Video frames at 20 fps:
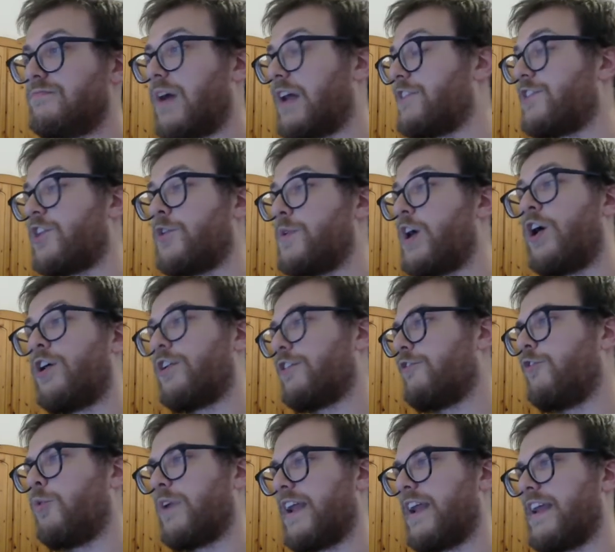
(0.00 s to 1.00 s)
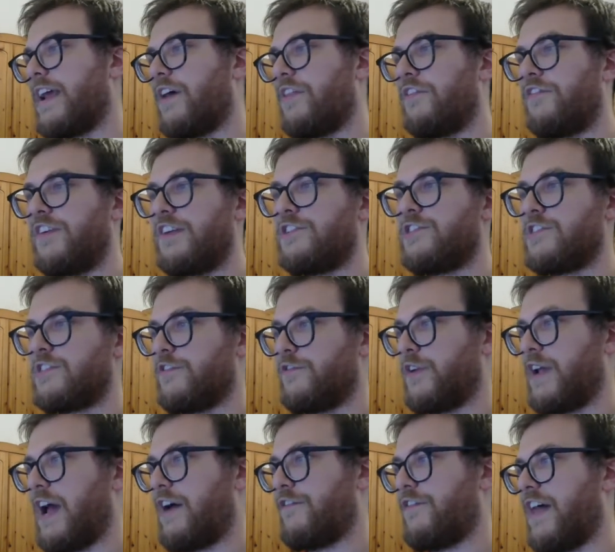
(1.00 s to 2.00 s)
and so we can't afford any other features if
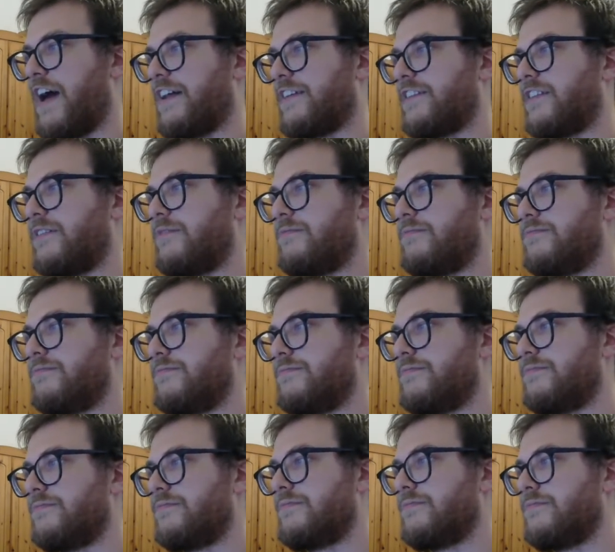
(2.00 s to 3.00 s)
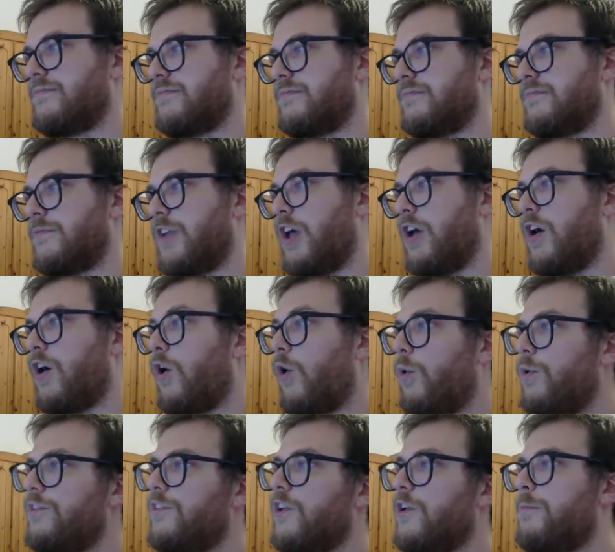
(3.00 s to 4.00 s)
we have that.
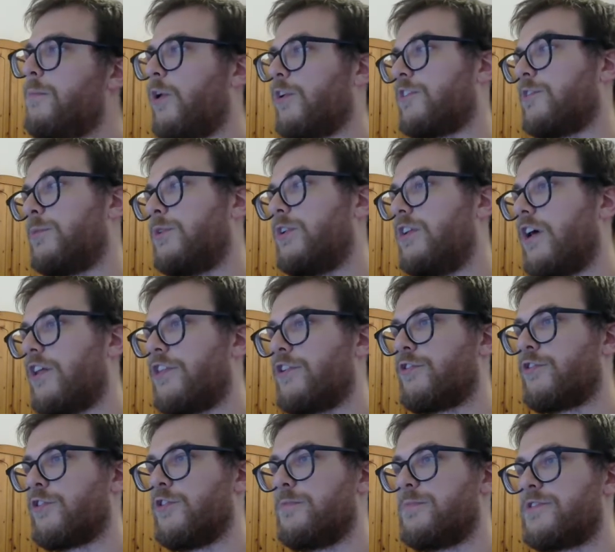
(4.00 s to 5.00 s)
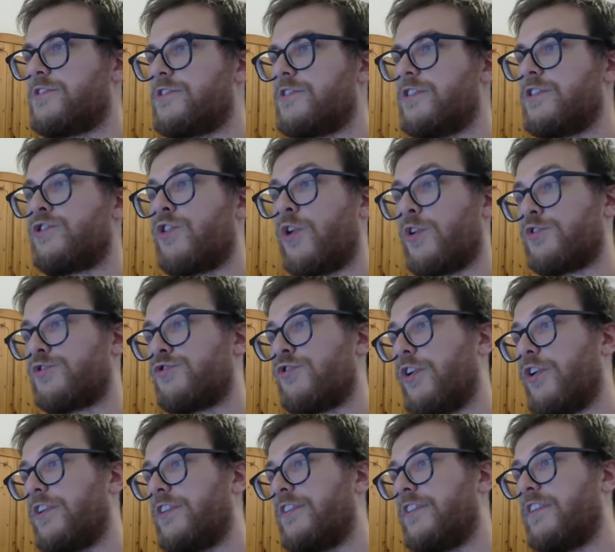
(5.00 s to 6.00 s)
Also possible are the groups
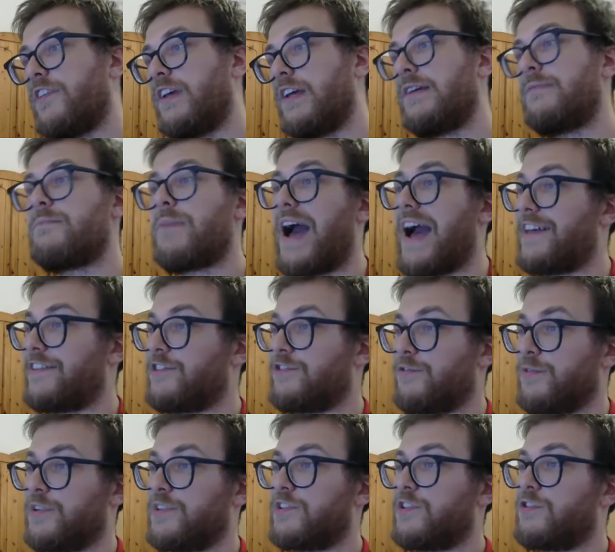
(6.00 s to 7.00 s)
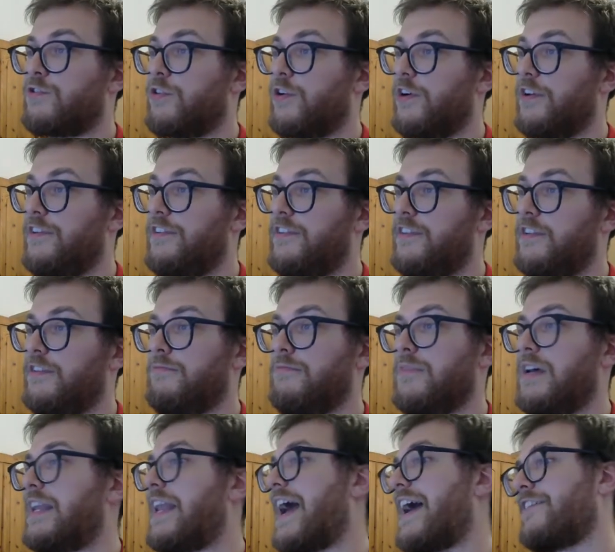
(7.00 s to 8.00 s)
cross-cross, asterisk cross,
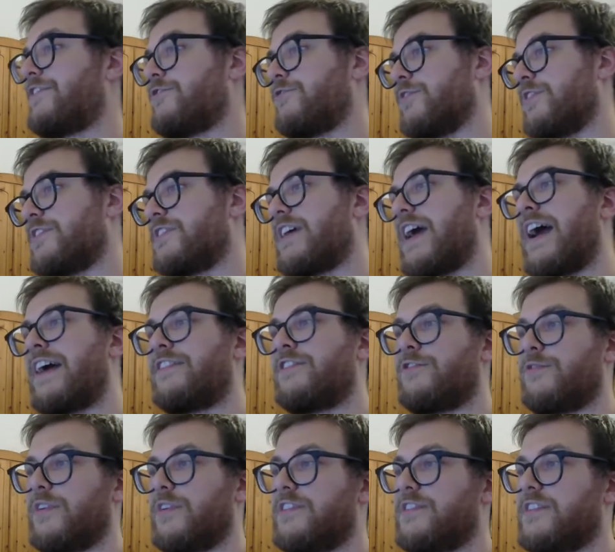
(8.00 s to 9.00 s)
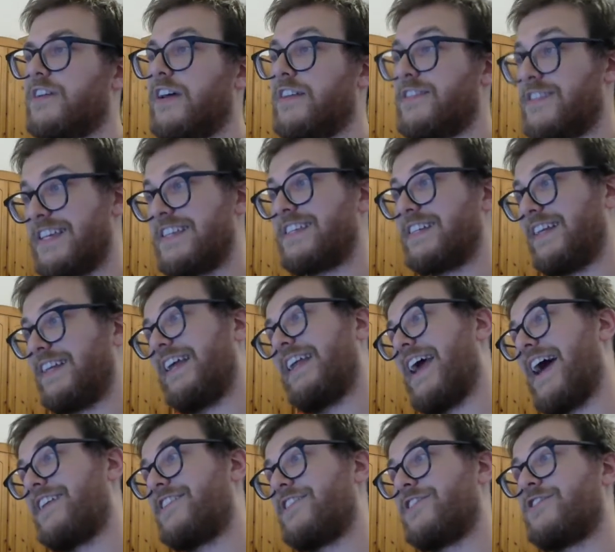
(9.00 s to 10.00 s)
and asterisk asterisk, as these
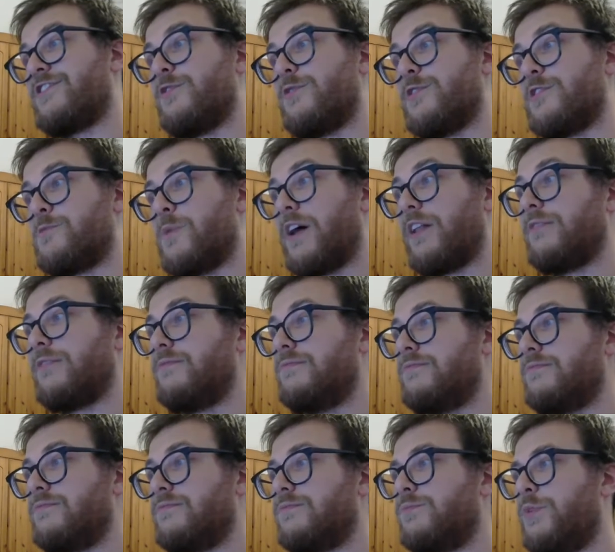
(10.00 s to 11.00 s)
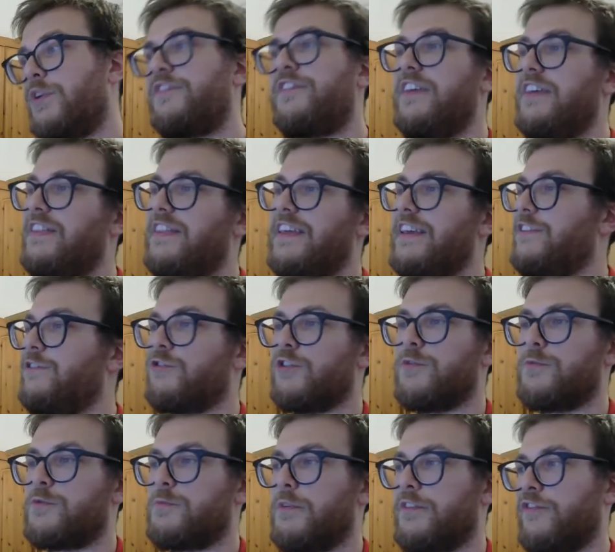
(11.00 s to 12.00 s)
clearly add to 2 as well. We've seen these
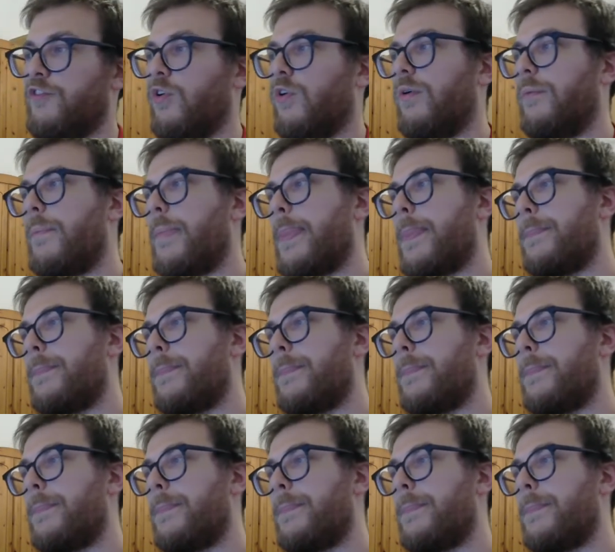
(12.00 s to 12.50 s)
groups before.